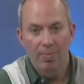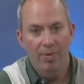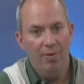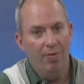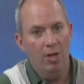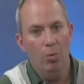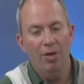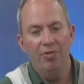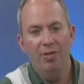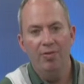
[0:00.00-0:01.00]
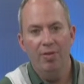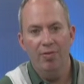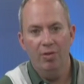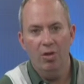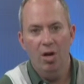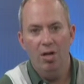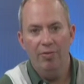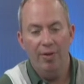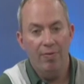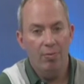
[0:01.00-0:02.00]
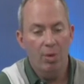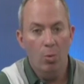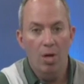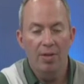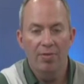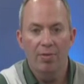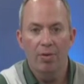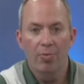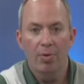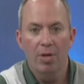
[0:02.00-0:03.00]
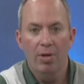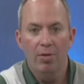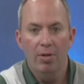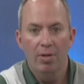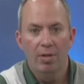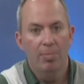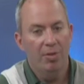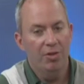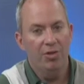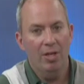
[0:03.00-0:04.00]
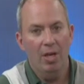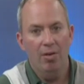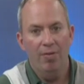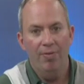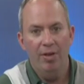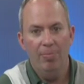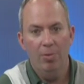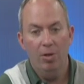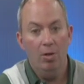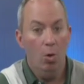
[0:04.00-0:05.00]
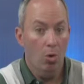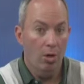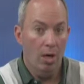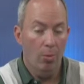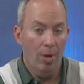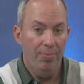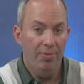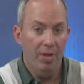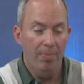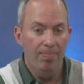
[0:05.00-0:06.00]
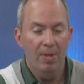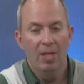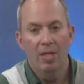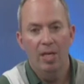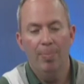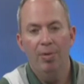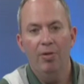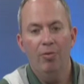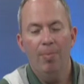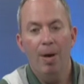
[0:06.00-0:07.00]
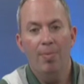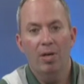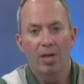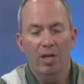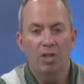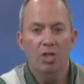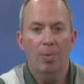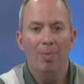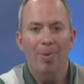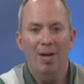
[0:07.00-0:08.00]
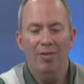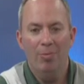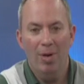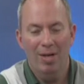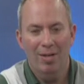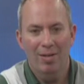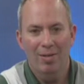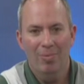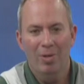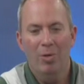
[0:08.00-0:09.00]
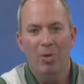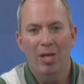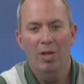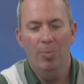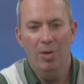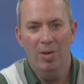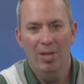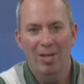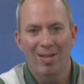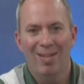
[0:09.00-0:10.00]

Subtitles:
If you have any questions, give us a call, 731-0300. Please check out our Facebook or our website. And please remember, here at Shelby Parks and Rec, we create community